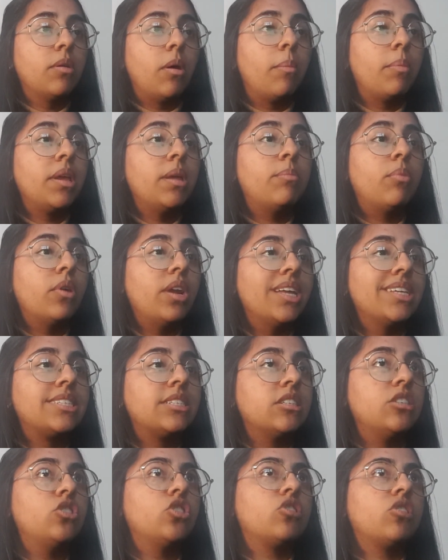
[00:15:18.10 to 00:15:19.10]
people
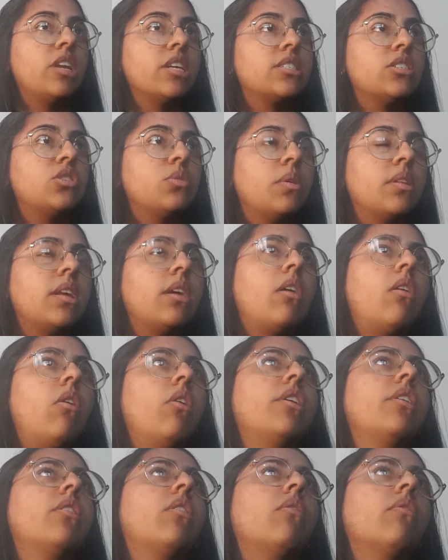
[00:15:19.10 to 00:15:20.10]
listening just listen to it and think,
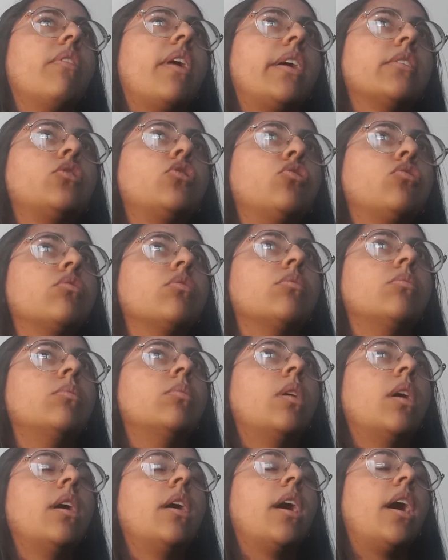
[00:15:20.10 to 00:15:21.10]
oh, that's true,
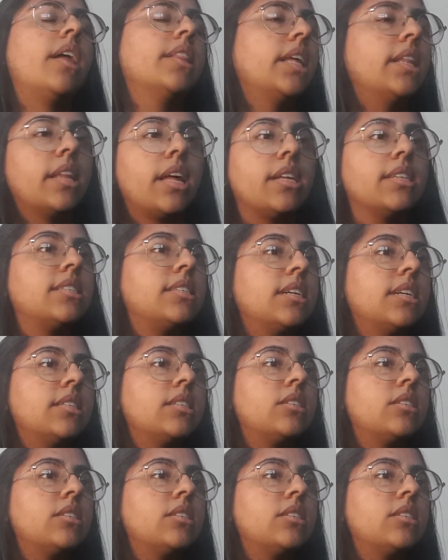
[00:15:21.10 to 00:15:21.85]
and then that's it